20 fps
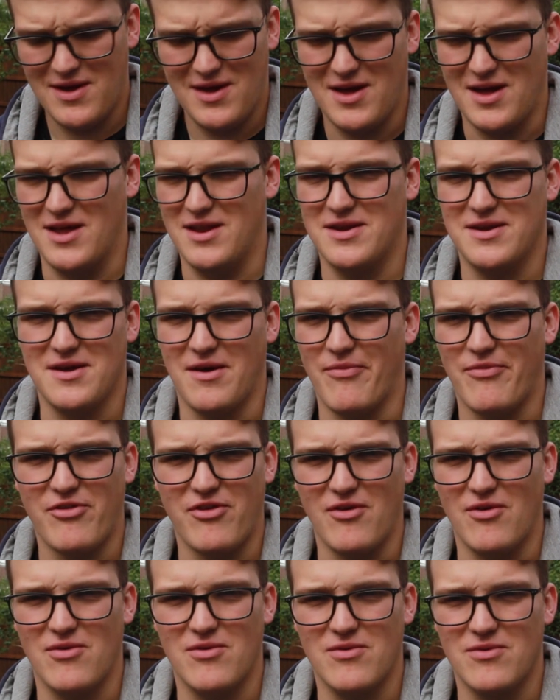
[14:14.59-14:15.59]
and I'm
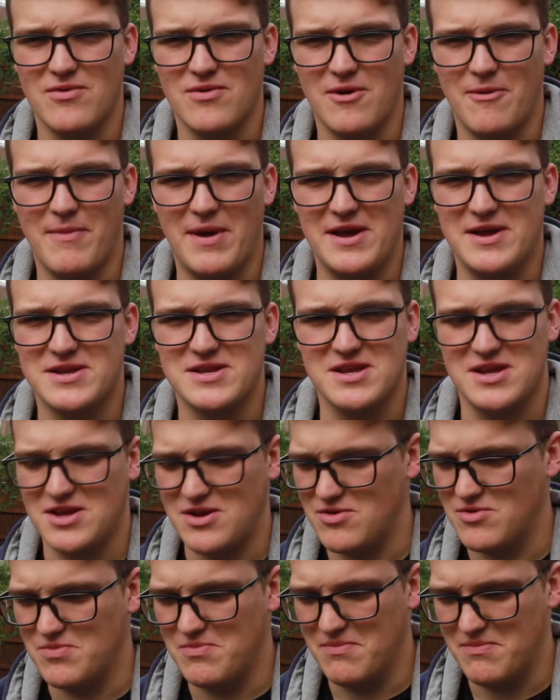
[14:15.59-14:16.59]
still amazed that
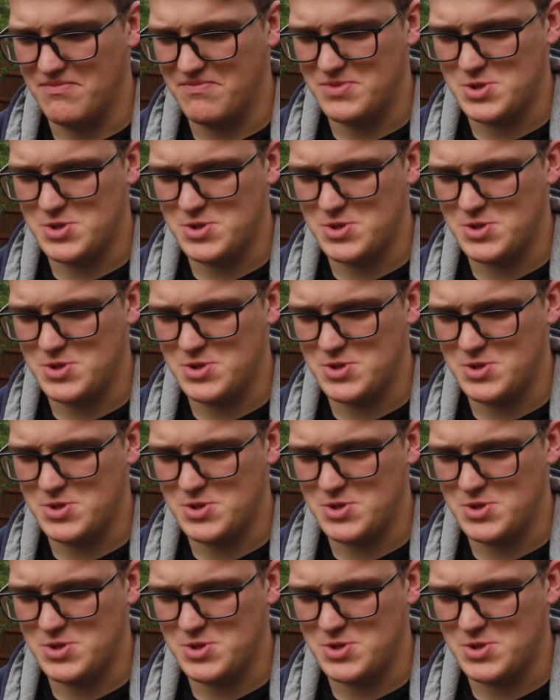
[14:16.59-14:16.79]
you